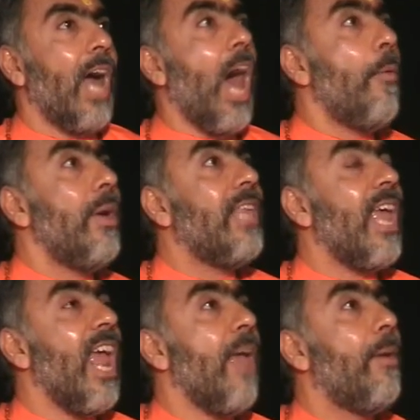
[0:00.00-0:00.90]
How were
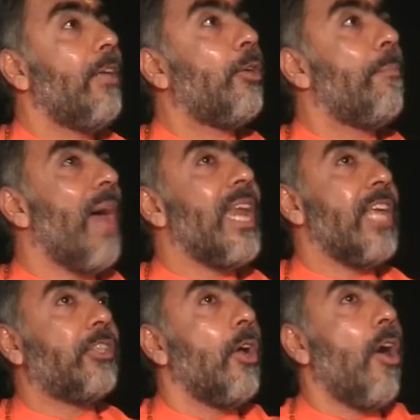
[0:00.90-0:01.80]
they able to
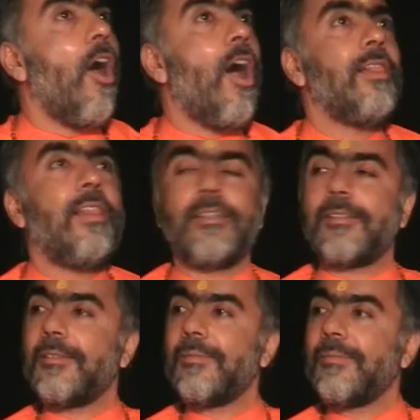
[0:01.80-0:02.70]
manage all
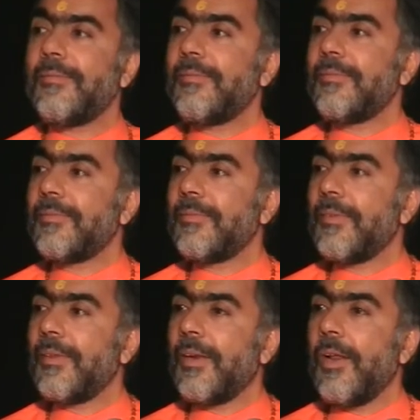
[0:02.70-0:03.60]
this?
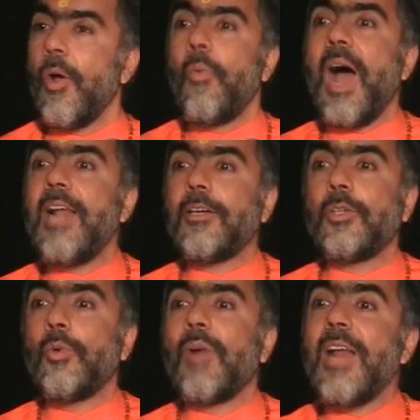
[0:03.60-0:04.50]
While
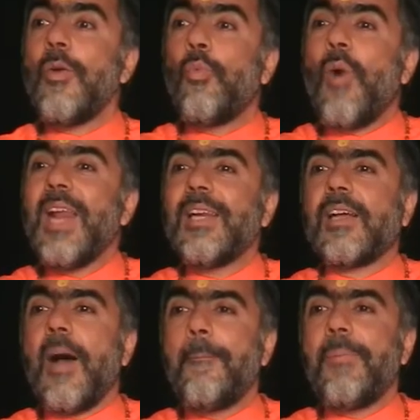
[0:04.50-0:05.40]
to run one
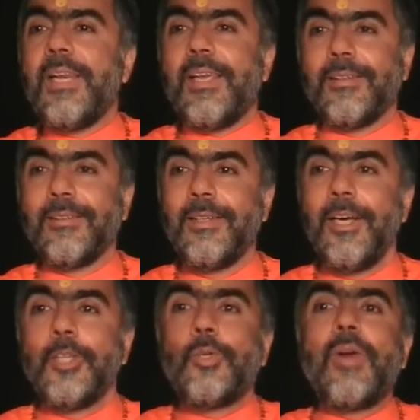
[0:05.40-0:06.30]
company,
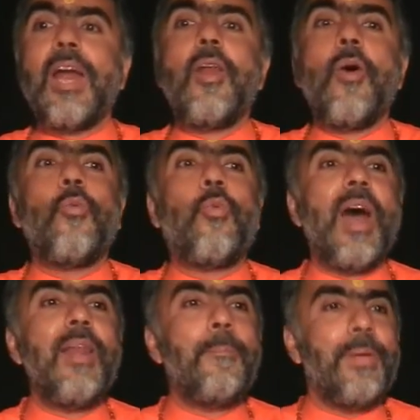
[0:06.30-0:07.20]
to run
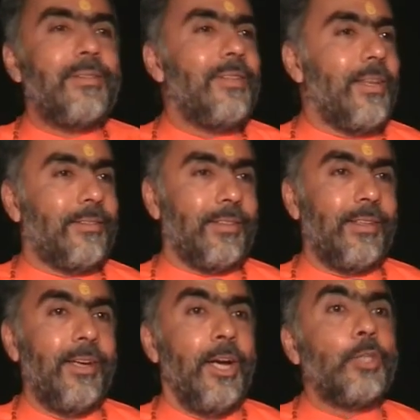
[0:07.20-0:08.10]
one business,
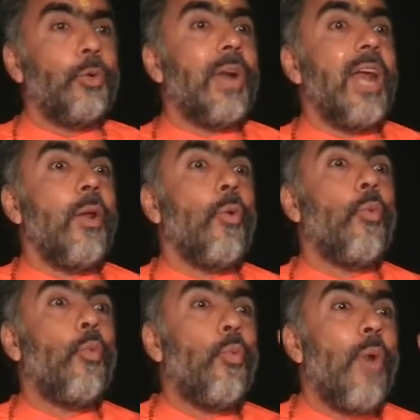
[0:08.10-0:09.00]
to run
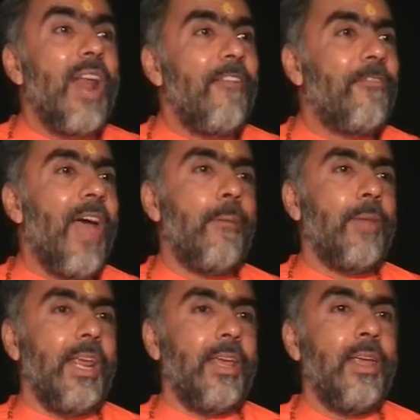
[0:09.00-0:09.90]
one
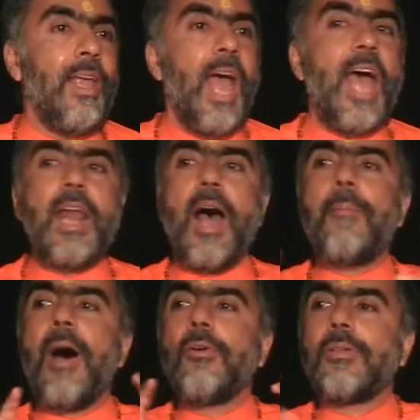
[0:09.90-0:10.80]
family, and
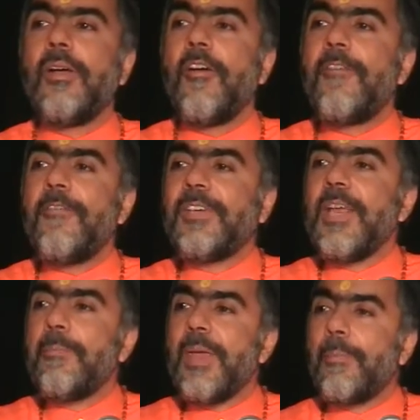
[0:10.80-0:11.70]
about
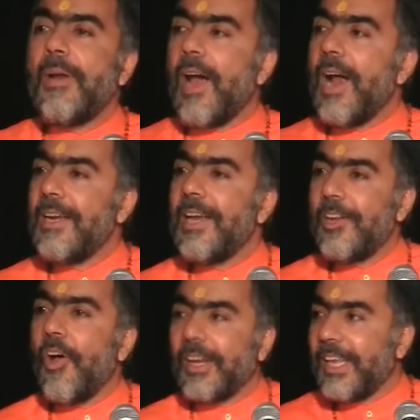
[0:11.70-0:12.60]
50 people under
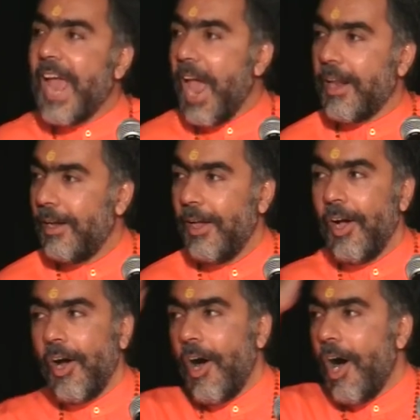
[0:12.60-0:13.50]
your care,
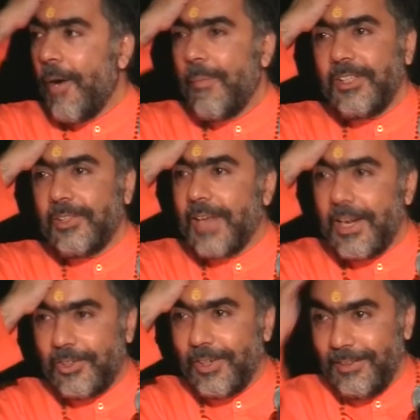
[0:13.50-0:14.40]
how much
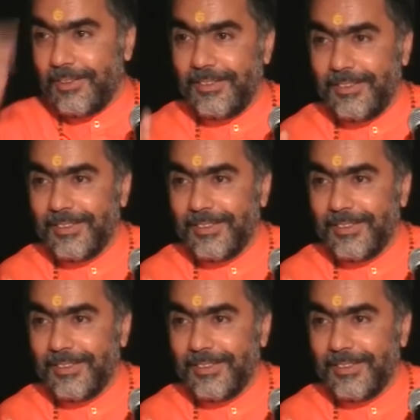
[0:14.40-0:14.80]
tensions?